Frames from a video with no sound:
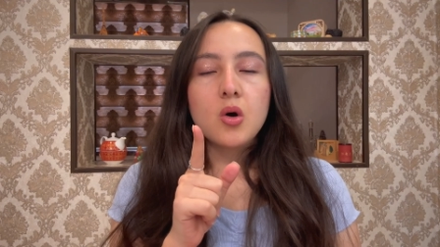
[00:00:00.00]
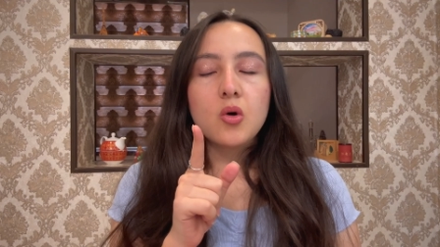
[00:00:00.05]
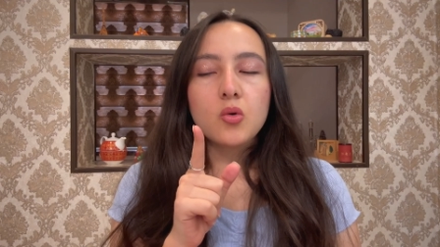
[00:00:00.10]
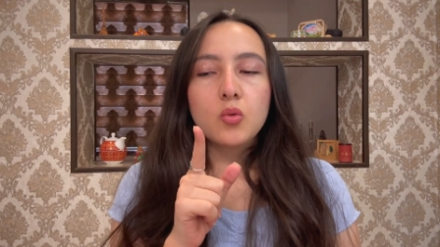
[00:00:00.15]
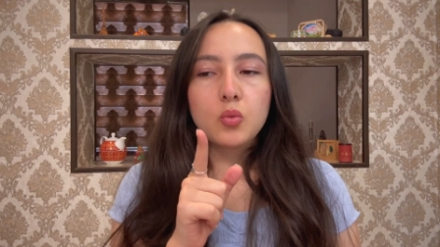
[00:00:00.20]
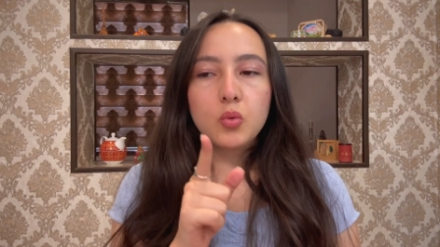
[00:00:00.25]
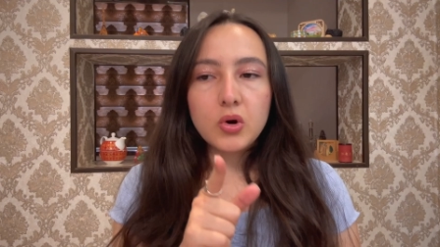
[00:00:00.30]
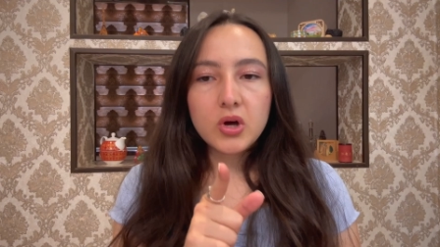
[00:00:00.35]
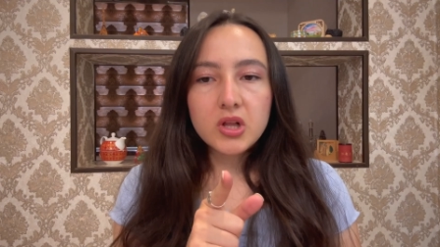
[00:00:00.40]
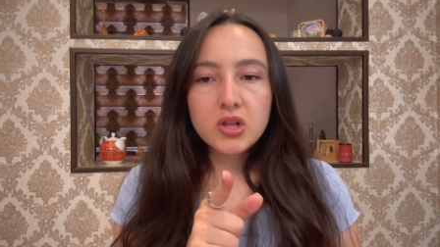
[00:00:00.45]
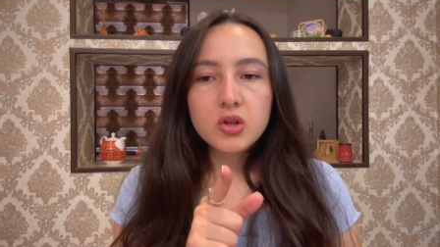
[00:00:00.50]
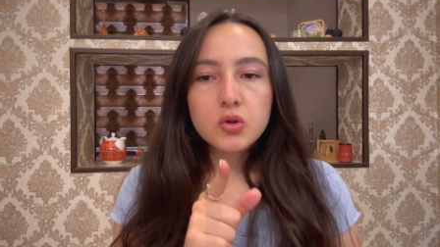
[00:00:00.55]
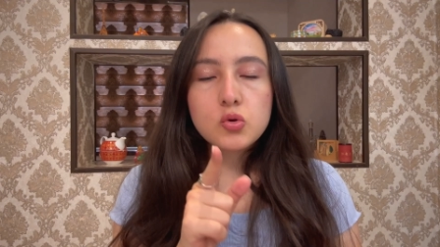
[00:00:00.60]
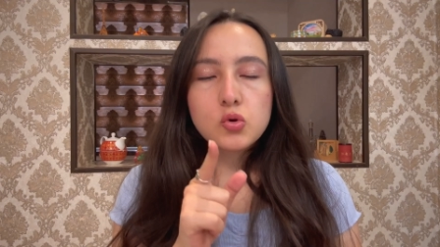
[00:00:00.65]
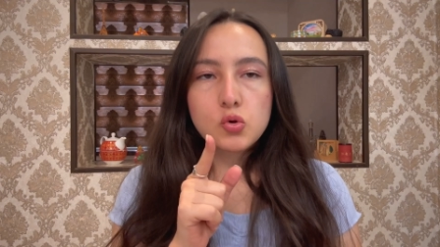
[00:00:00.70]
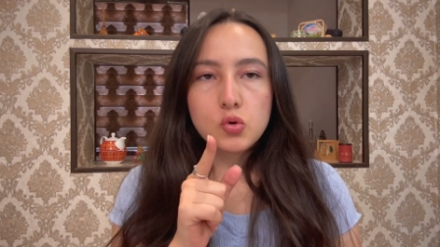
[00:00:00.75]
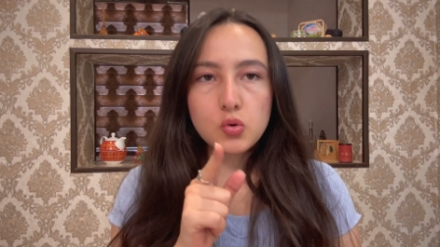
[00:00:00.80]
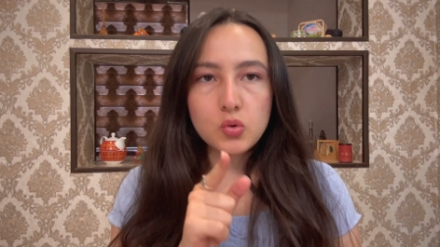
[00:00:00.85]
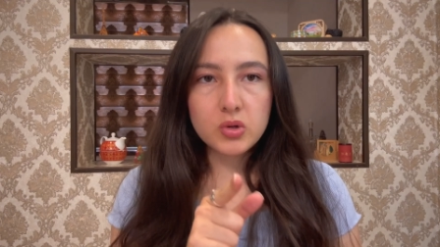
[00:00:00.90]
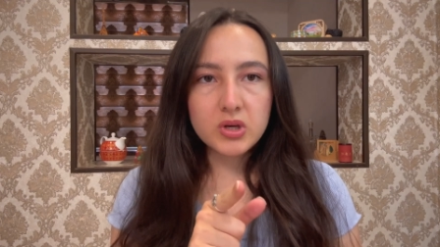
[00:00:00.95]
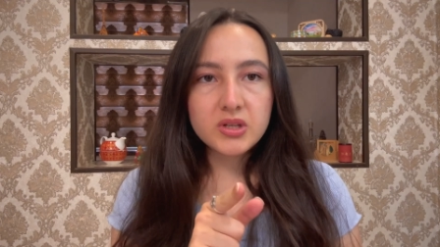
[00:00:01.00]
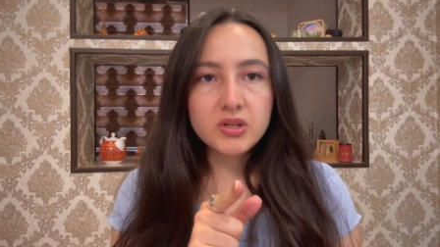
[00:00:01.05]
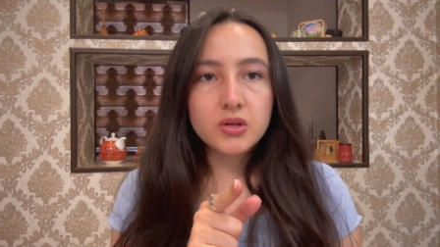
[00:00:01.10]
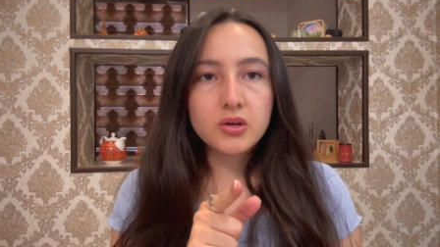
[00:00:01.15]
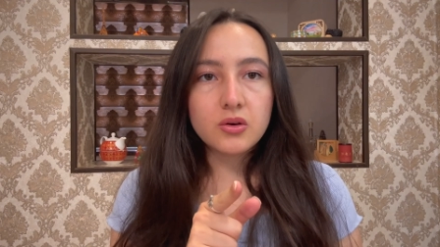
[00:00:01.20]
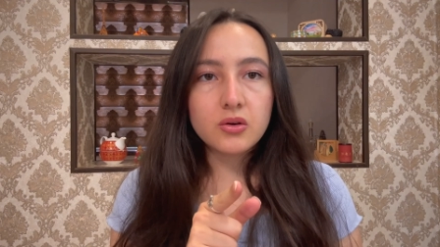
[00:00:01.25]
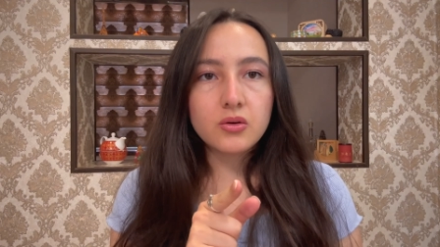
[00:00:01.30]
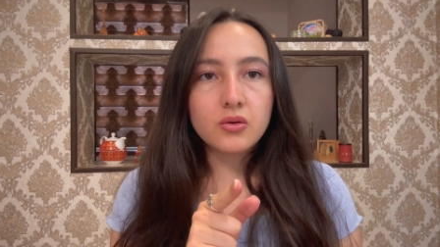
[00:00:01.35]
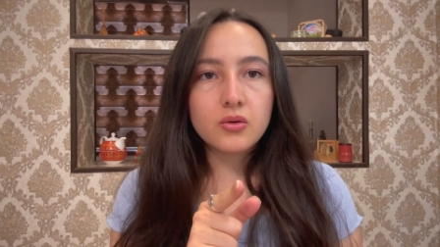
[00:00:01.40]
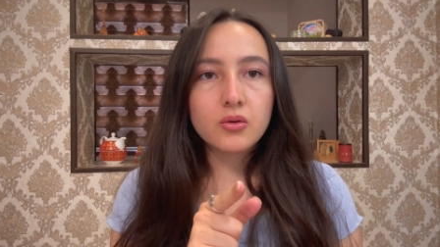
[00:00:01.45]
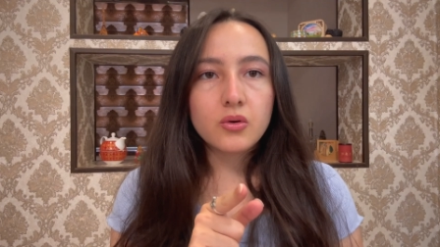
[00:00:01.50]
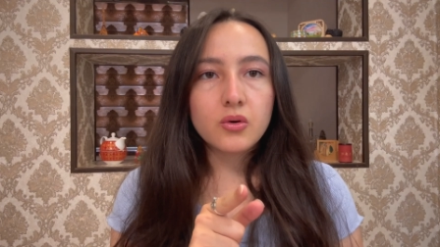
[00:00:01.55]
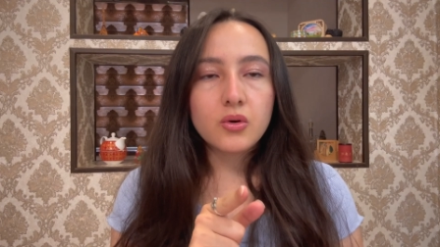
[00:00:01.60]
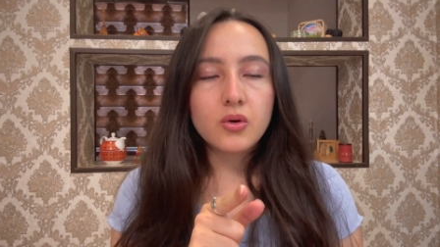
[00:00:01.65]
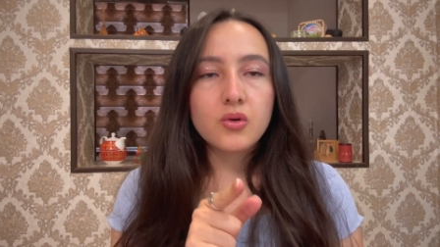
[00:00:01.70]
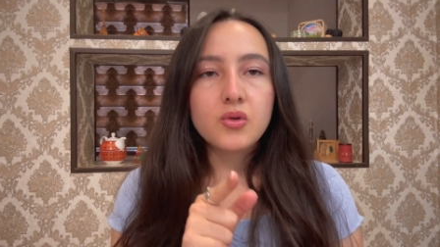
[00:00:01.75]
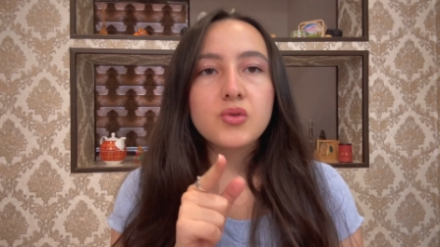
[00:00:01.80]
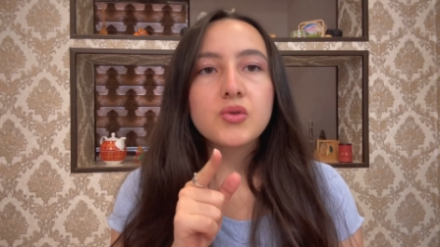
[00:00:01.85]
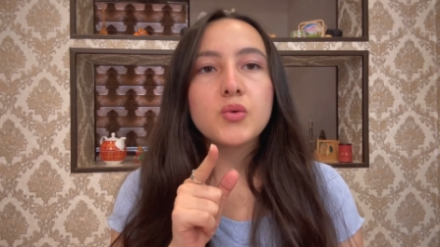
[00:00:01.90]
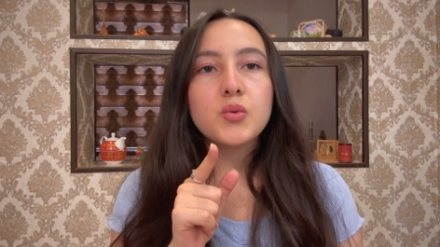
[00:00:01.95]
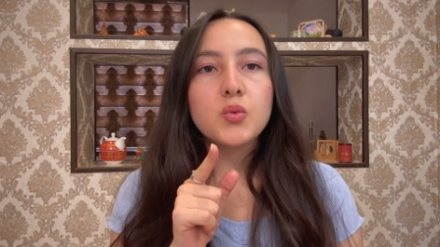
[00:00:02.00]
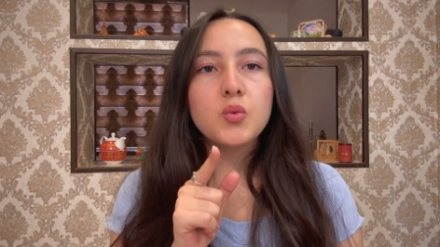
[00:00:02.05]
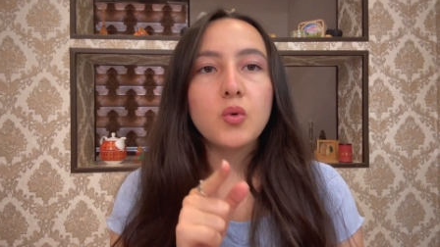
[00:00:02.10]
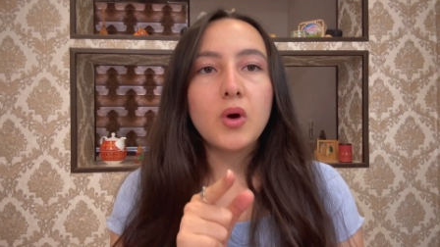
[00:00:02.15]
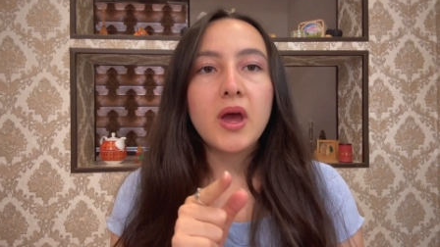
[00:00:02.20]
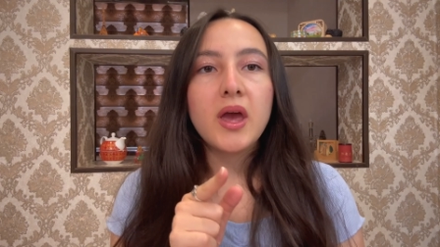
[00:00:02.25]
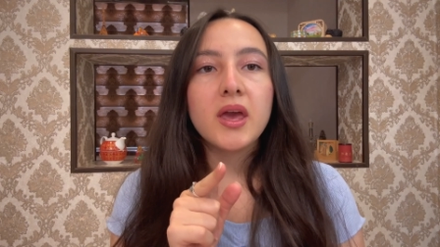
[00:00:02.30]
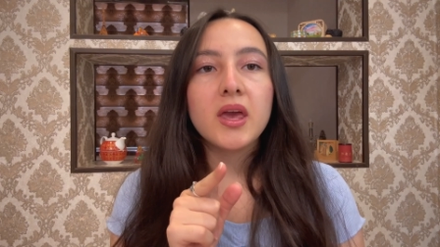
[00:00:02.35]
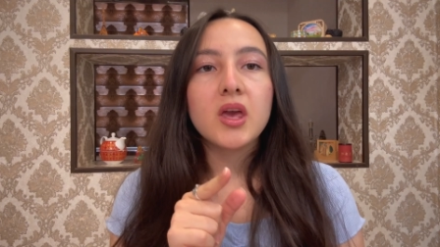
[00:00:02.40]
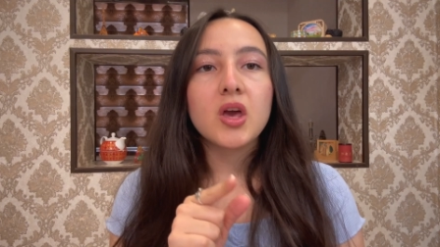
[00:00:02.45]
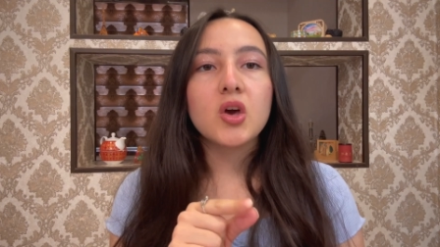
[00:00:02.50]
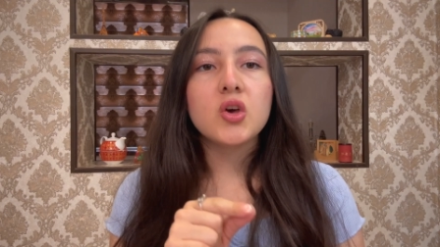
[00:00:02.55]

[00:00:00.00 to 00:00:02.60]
will treat you the way